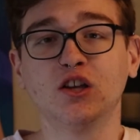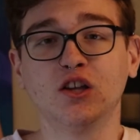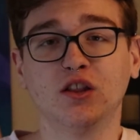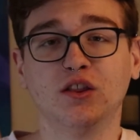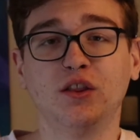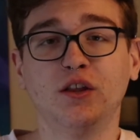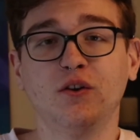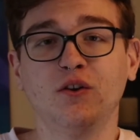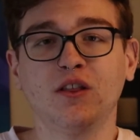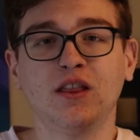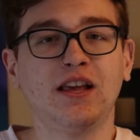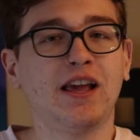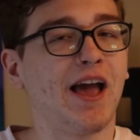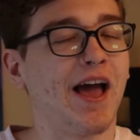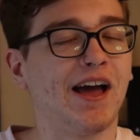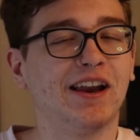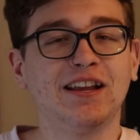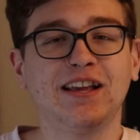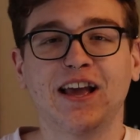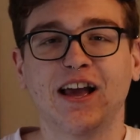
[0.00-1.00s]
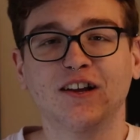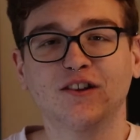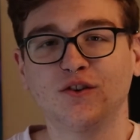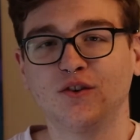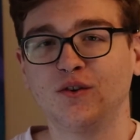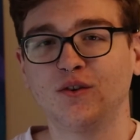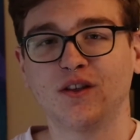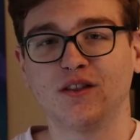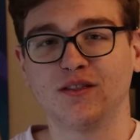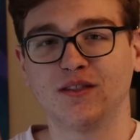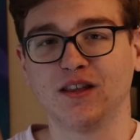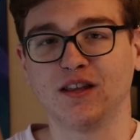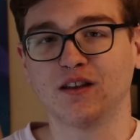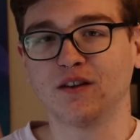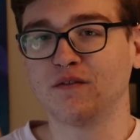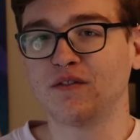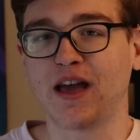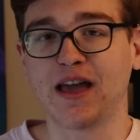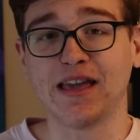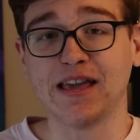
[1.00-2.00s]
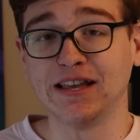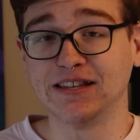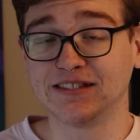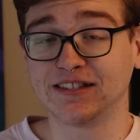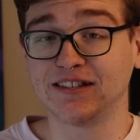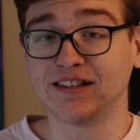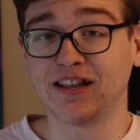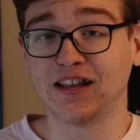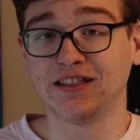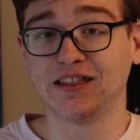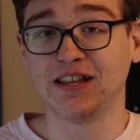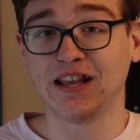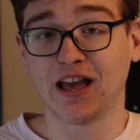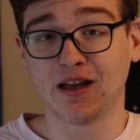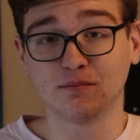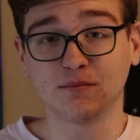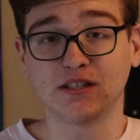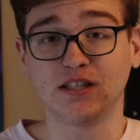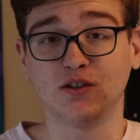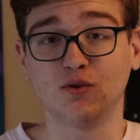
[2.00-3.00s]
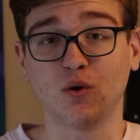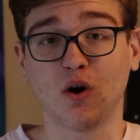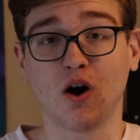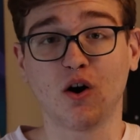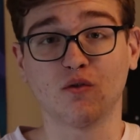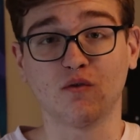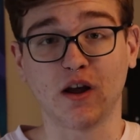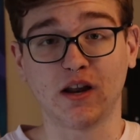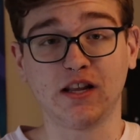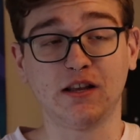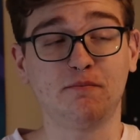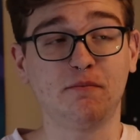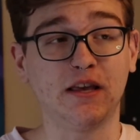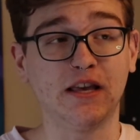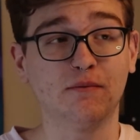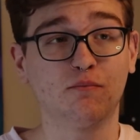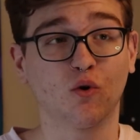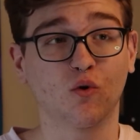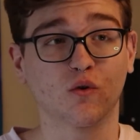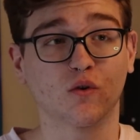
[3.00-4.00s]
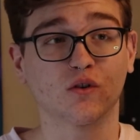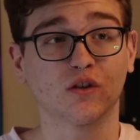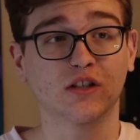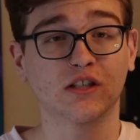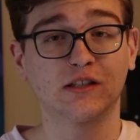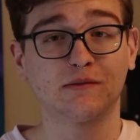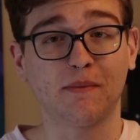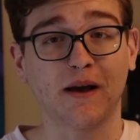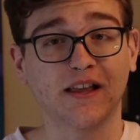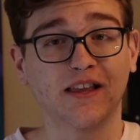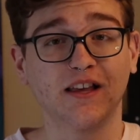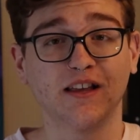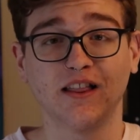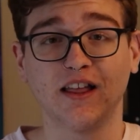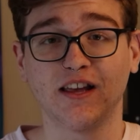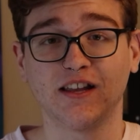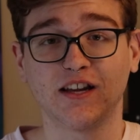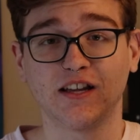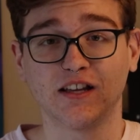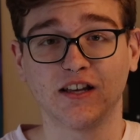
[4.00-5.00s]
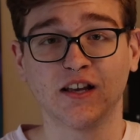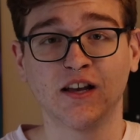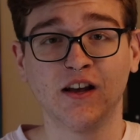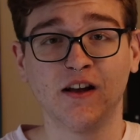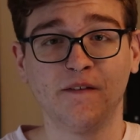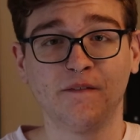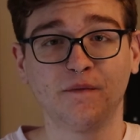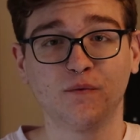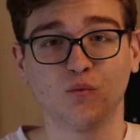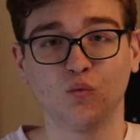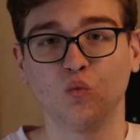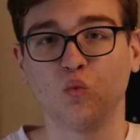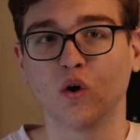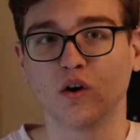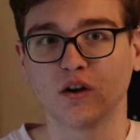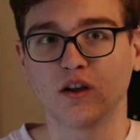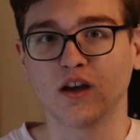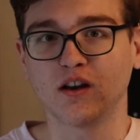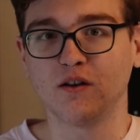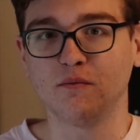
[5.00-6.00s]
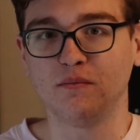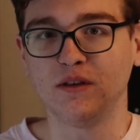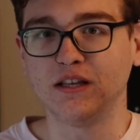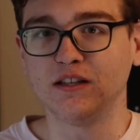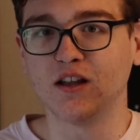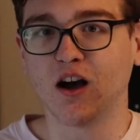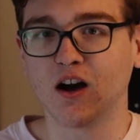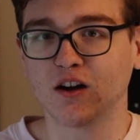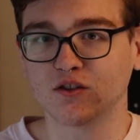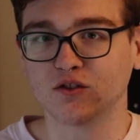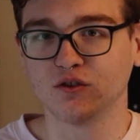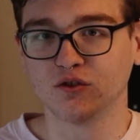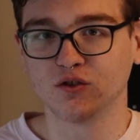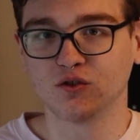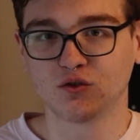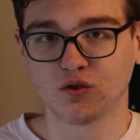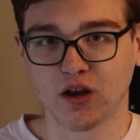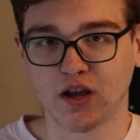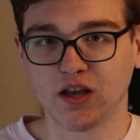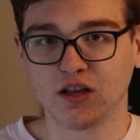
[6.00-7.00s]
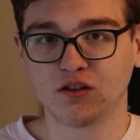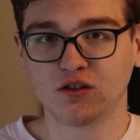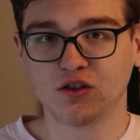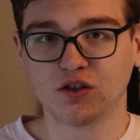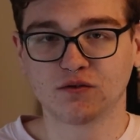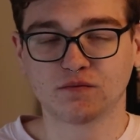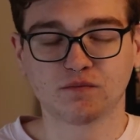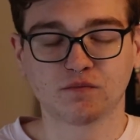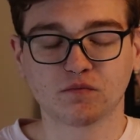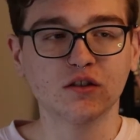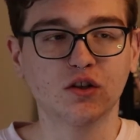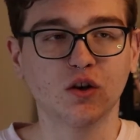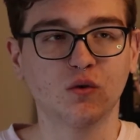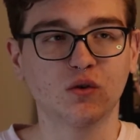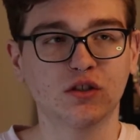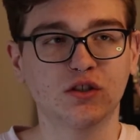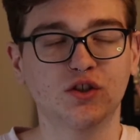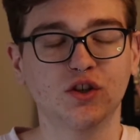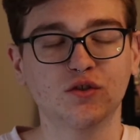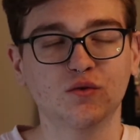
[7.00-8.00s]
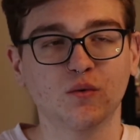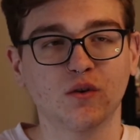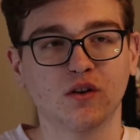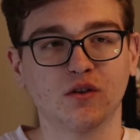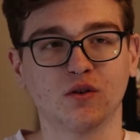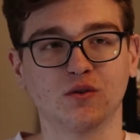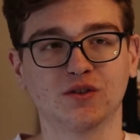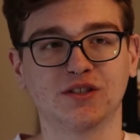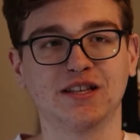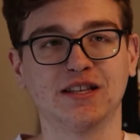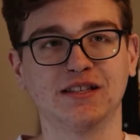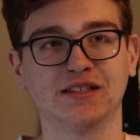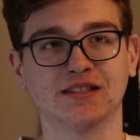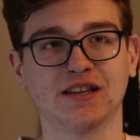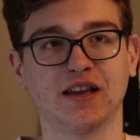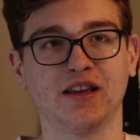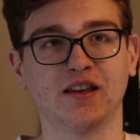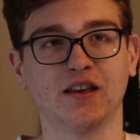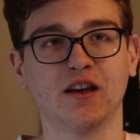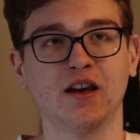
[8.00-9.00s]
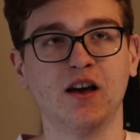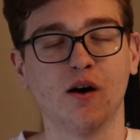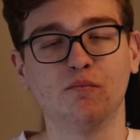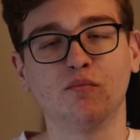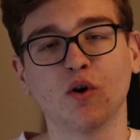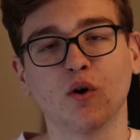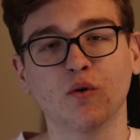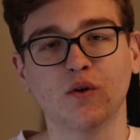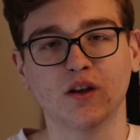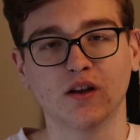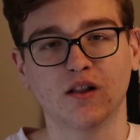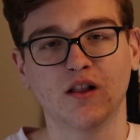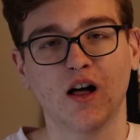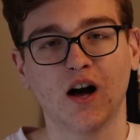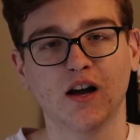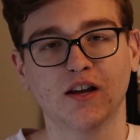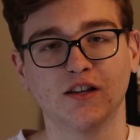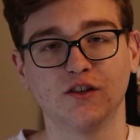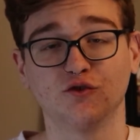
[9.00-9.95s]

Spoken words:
Literally any actor you can think of that isn't in the MCU already, people were speculating were gonna be Doctor Strange. So it's just one of those things like a broken clock